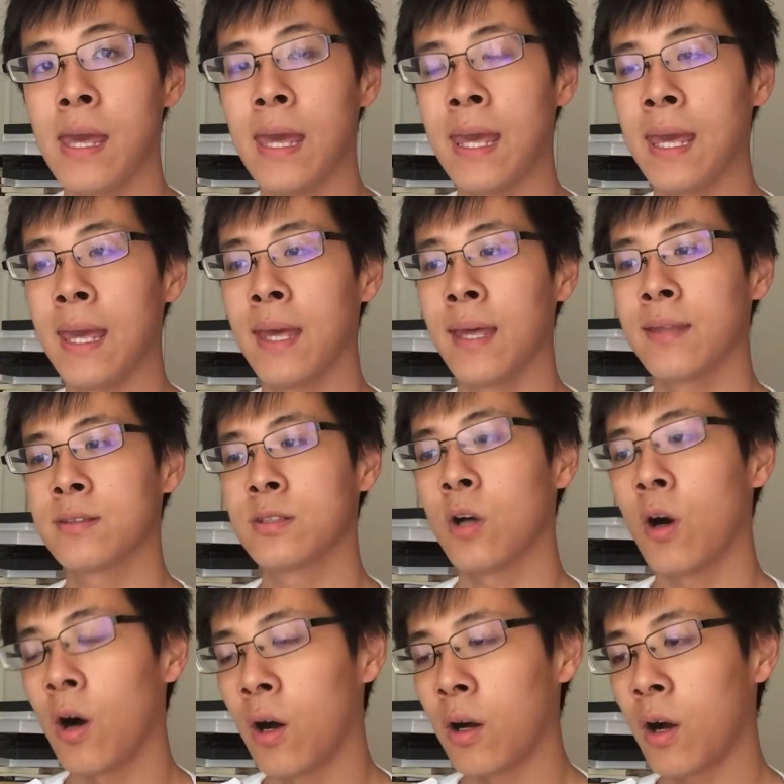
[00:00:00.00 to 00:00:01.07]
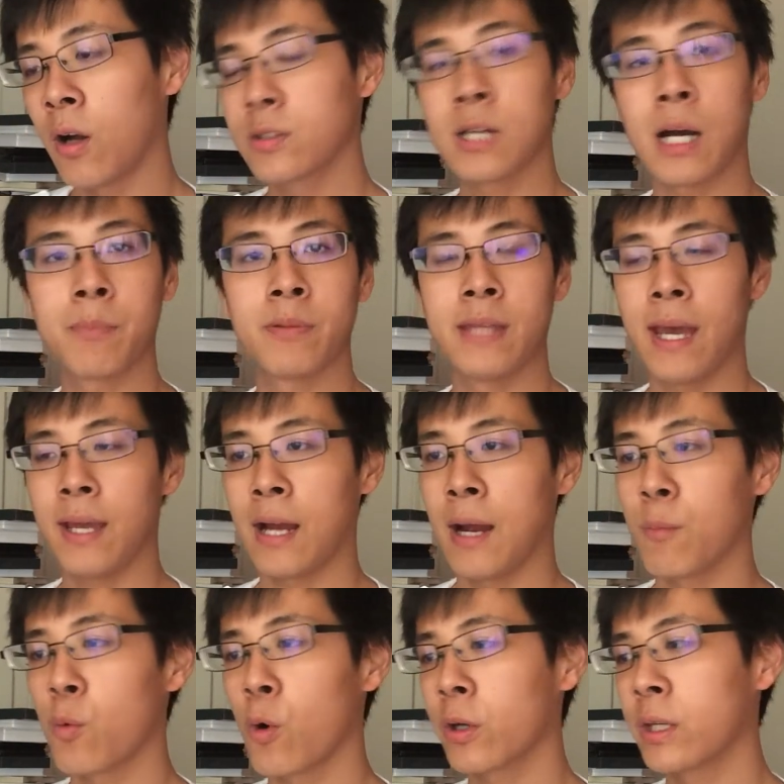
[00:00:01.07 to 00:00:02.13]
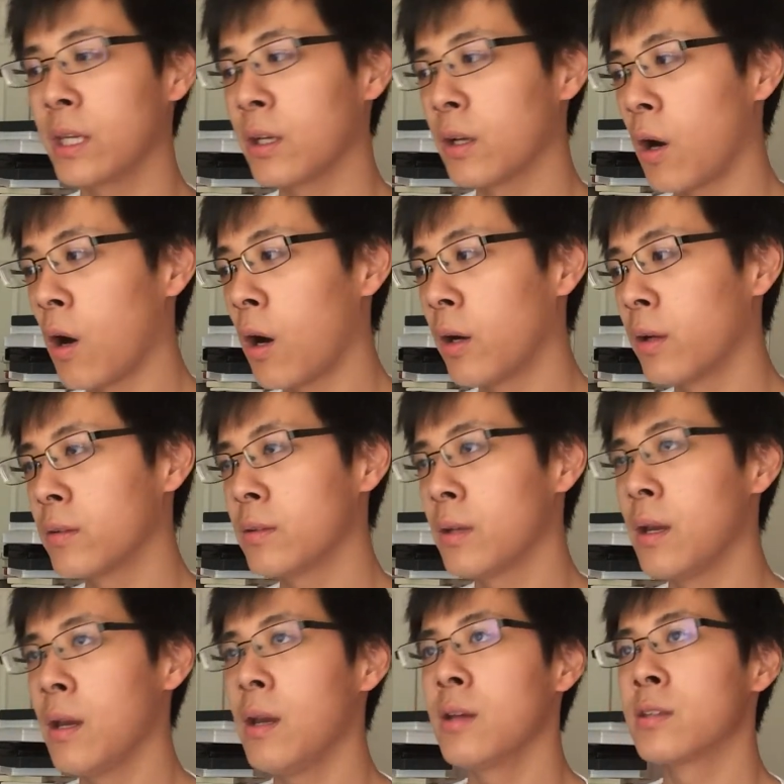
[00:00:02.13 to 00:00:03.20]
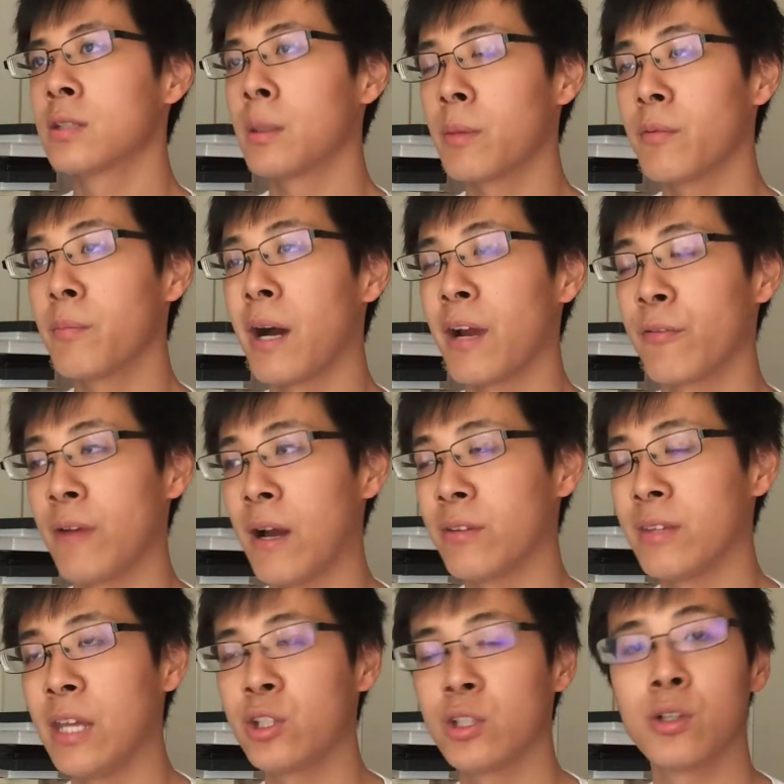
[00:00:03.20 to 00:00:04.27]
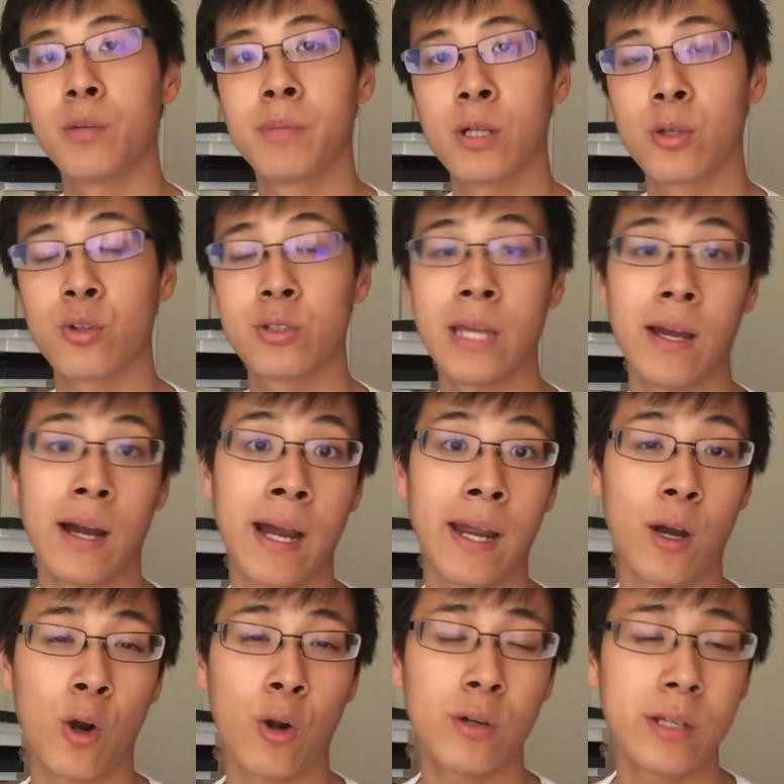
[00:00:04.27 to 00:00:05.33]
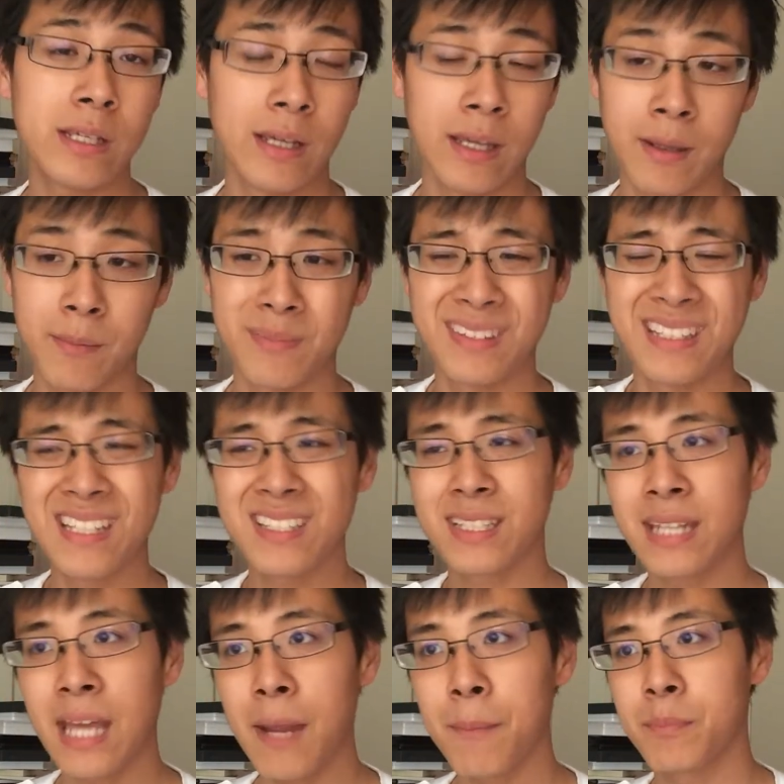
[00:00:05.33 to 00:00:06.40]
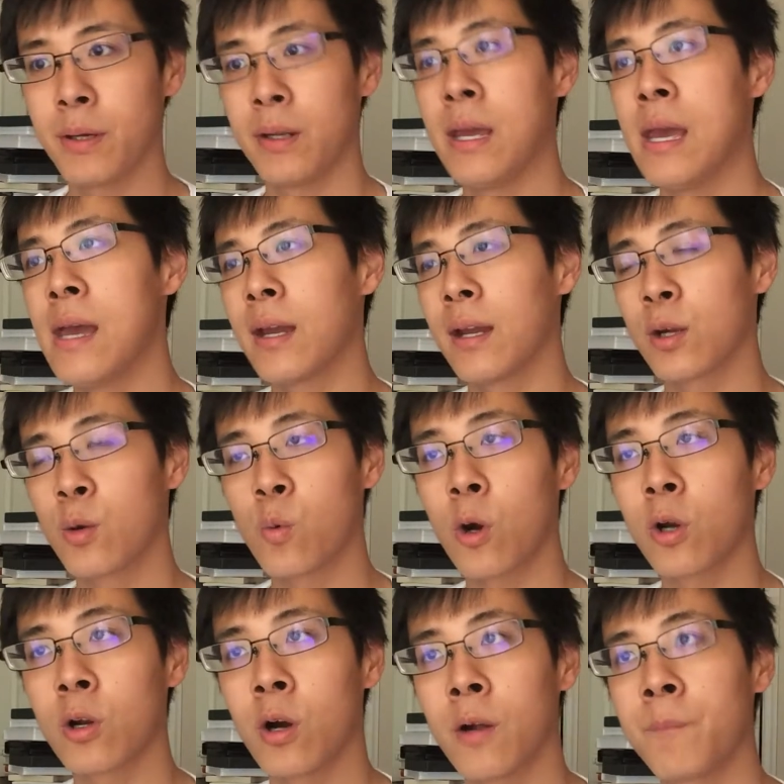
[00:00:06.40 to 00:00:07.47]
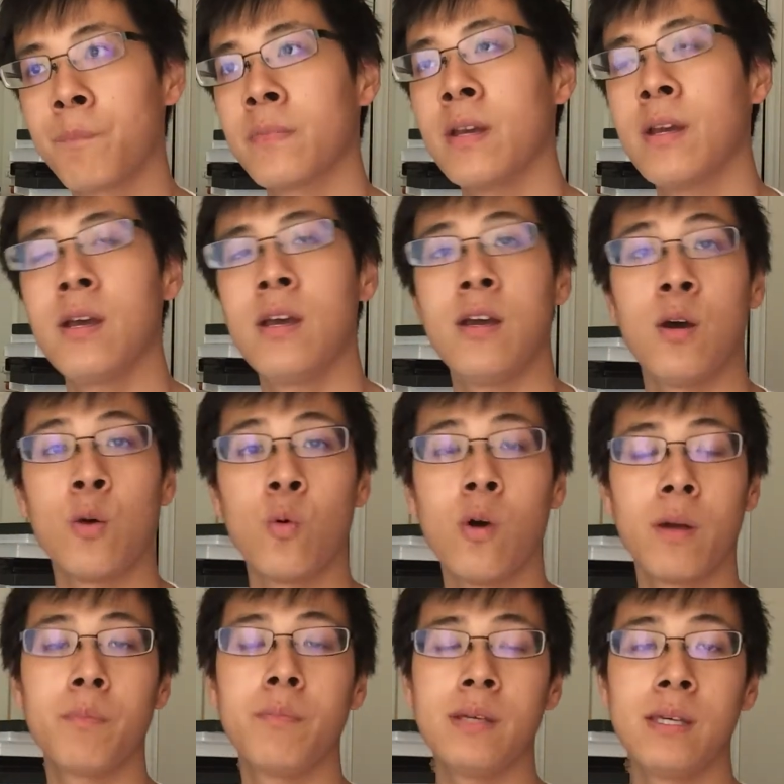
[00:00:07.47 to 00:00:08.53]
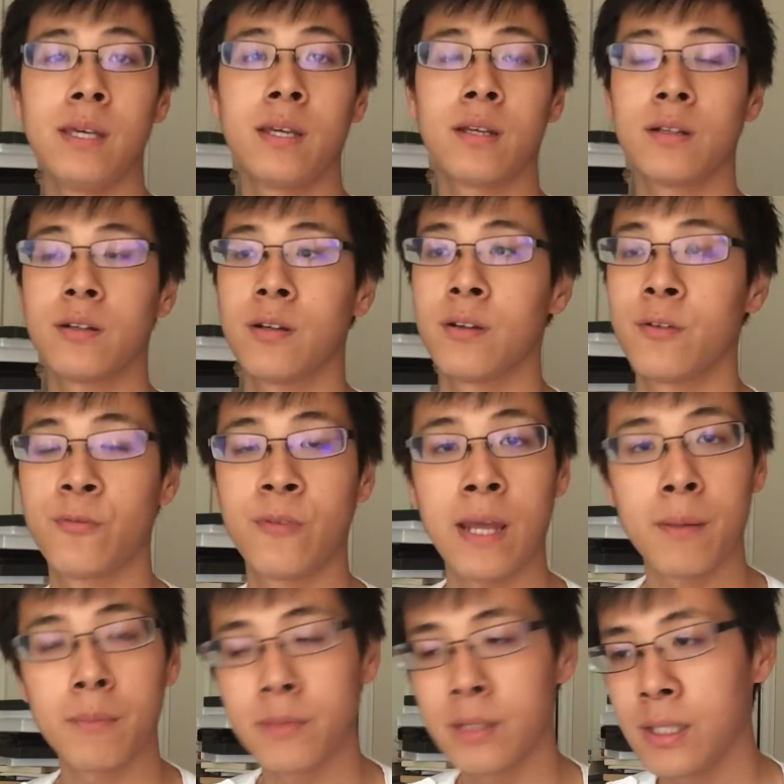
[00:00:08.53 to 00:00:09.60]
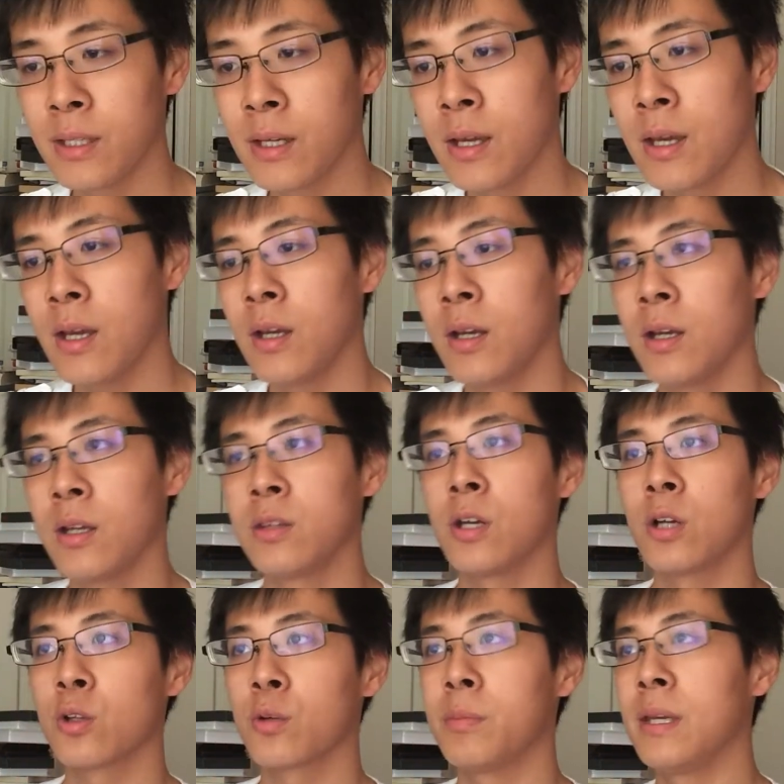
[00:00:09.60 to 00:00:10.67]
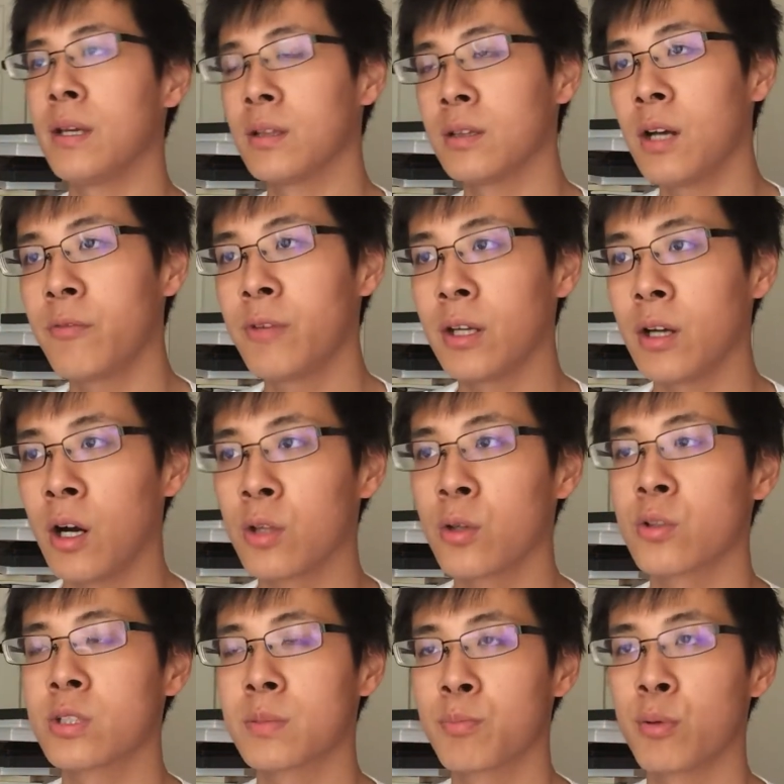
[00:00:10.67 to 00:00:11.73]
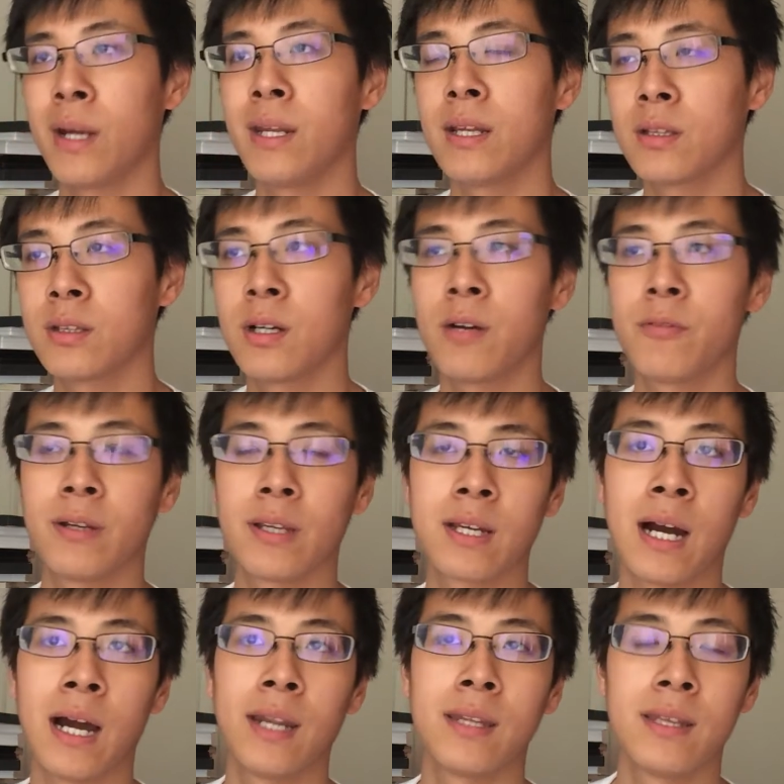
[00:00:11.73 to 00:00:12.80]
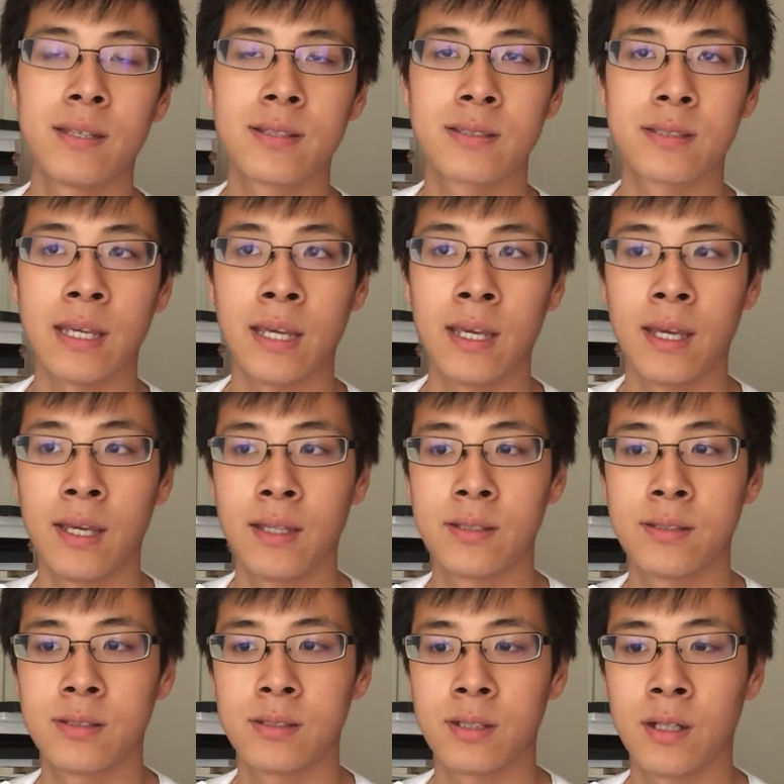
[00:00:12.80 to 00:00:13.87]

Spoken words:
And on top of that, I'm working on some of my foundational pillars that I already am decent at, but I can work on. One being family, another being loving others, spreading love and kindness, and